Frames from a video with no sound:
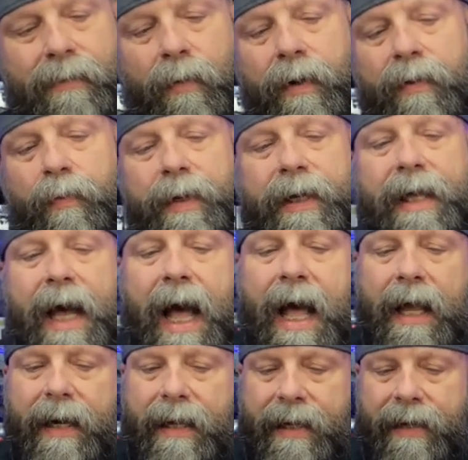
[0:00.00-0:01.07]
What do we
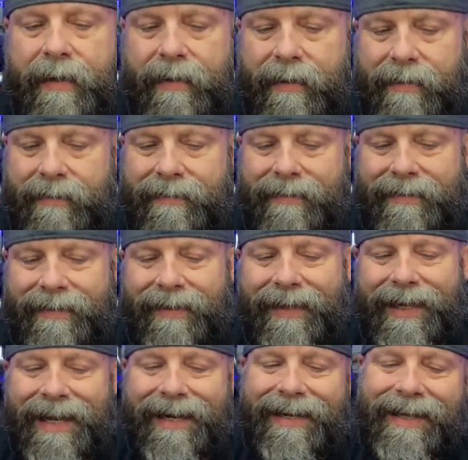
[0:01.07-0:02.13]
got here?
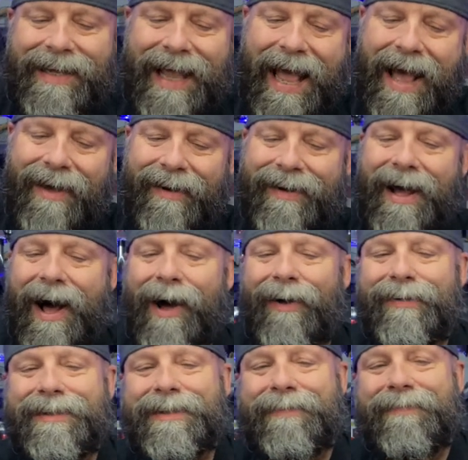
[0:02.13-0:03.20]
Look at look how
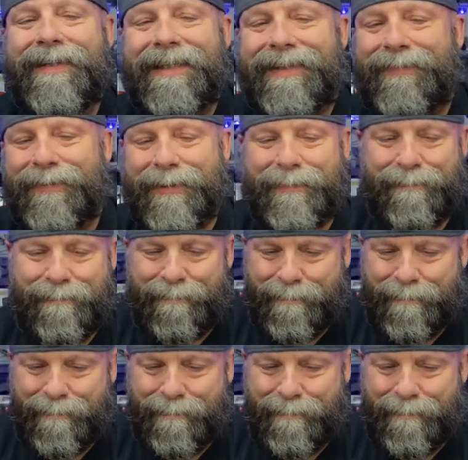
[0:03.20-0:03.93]
awesome this was